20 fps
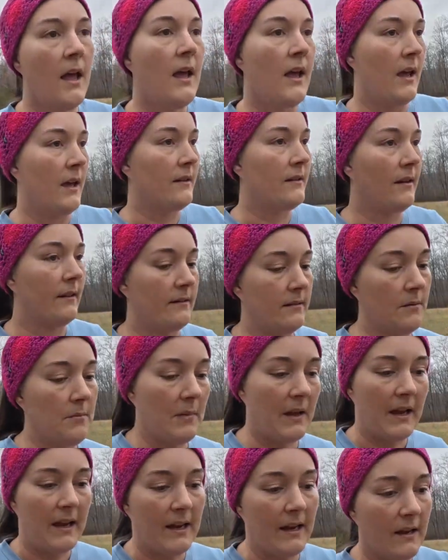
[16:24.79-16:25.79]
It doesn't
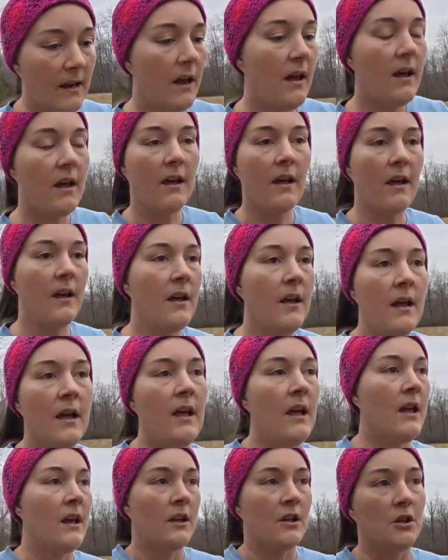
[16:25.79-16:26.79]
mean
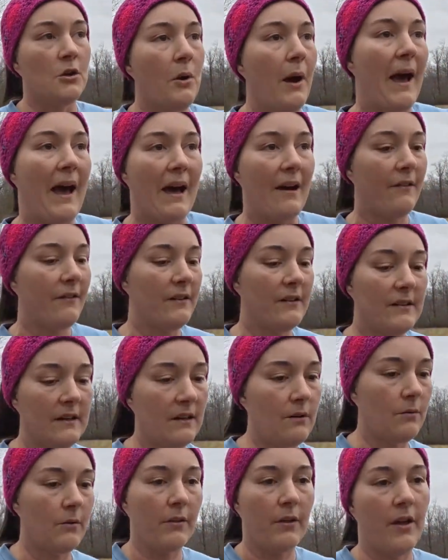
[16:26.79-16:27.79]
you have to
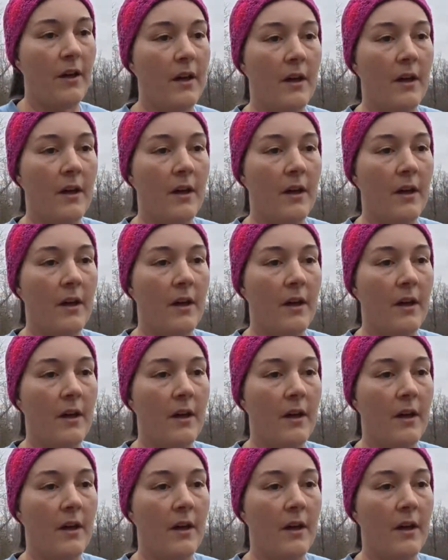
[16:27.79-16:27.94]
deal with